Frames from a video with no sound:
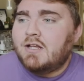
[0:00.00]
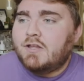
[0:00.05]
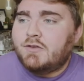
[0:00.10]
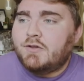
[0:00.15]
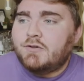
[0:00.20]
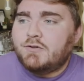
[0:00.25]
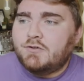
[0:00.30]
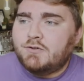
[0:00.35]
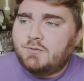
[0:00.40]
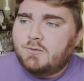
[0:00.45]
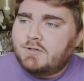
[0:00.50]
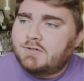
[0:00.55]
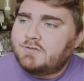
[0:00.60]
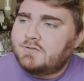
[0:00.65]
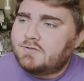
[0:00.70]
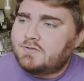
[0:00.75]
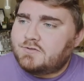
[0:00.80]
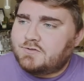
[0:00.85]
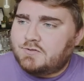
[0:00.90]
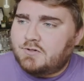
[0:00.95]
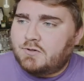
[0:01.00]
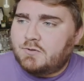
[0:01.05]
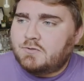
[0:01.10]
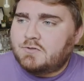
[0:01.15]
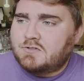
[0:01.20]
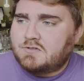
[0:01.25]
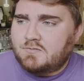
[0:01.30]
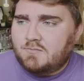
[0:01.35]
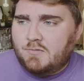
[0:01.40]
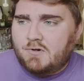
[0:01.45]
the new ones are so
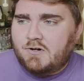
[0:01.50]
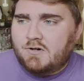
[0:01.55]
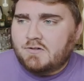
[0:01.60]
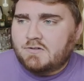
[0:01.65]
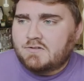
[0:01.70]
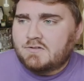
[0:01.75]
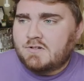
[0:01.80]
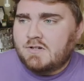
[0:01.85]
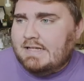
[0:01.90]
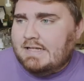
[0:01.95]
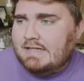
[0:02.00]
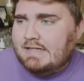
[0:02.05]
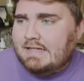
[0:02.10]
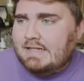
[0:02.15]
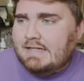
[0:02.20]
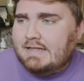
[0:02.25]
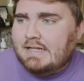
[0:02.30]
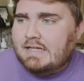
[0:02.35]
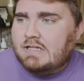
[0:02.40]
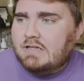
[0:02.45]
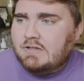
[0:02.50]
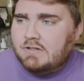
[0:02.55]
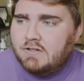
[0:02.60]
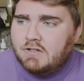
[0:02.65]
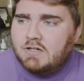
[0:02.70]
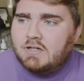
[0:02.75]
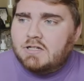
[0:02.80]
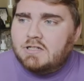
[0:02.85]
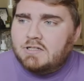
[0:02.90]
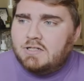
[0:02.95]
smart in that they
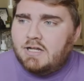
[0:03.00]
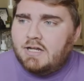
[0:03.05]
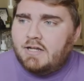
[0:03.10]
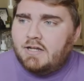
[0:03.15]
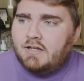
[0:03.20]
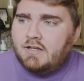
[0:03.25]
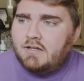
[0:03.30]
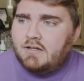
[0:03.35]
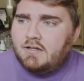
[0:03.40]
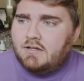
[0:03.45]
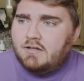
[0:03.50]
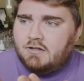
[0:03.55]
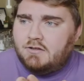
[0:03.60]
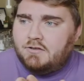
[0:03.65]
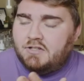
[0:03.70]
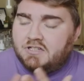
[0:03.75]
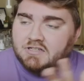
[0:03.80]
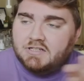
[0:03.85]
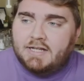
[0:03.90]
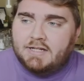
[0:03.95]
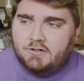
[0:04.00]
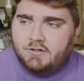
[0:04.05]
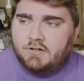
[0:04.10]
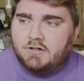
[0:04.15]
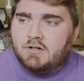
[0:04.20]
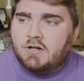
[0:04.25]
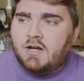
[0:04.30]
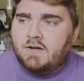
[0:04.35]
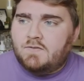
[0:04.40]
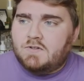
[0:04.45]
look like the
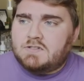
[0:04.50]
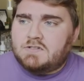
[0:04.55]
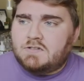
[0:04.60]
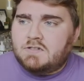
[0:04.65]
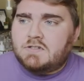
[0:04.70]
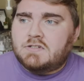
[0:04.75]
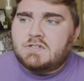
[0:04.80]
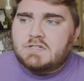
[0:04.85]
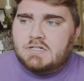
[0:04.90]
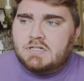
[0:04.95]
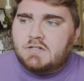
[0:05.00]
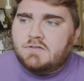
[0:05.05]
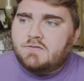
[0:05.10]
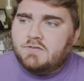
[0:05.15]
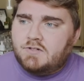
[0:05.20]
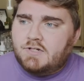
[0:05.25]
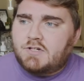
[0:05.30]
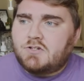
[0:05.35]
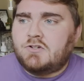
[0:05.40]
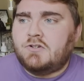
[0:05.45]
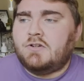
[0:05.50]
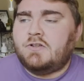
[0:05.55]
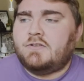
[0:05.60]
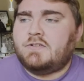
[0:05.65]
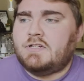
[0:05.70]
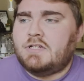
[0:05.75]
letter, obviously D for dictionary,